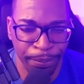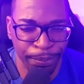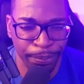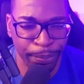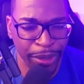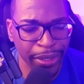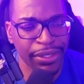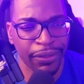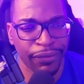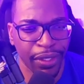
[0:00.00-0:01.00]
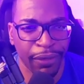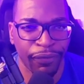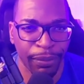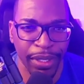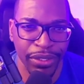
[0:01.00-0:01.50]
plenty of
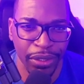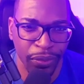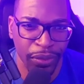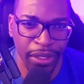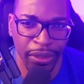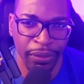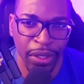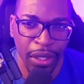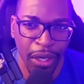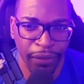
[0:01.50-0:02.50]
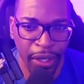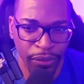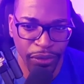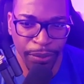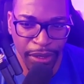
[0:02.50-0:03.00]
information out there of how to
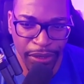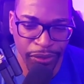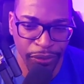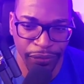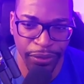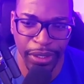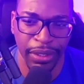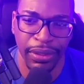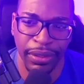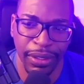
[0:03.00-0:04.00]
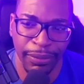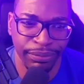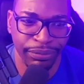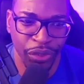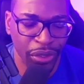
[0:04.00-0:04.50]
build a server, right? You
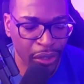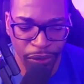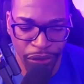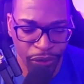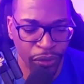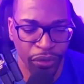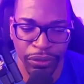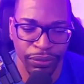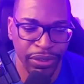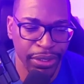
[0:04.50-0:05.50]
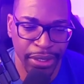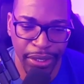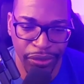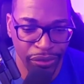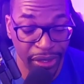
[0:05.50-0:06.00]
can always Google these things.
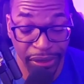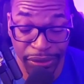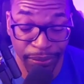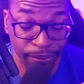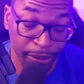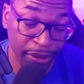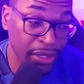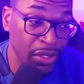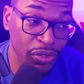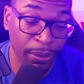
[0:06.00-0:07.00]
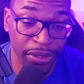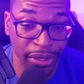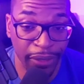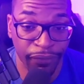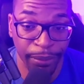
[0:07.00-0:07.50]
There's so much
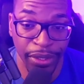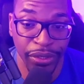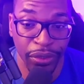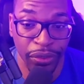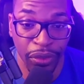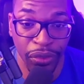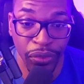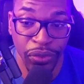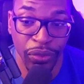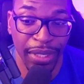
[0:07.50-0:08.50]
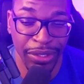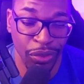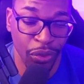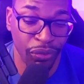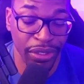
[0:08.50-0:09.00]
information on YouTube. There's no
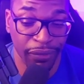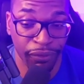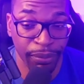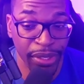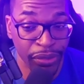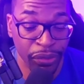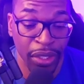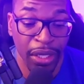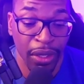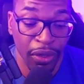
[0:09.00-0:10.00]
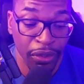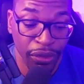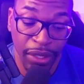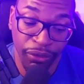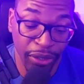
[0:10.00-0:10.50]
reason for me to
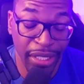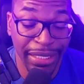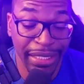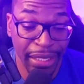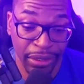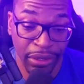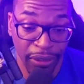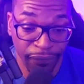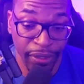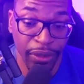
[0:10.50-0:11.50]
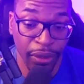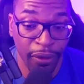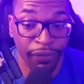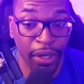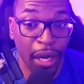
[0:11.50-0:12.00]
create yet another video of how to